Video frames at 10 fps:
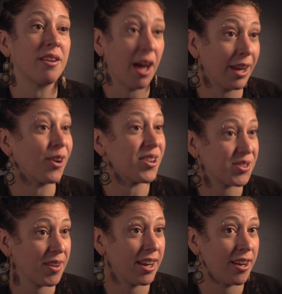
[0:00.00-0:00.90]
not
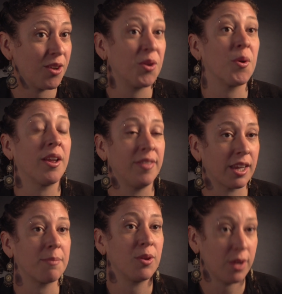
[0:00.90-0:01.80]
incarcerated and who are in the
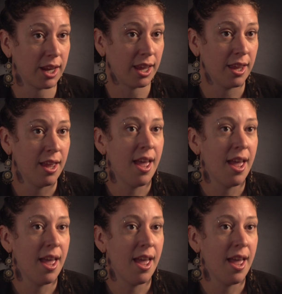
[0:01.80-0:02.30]
community.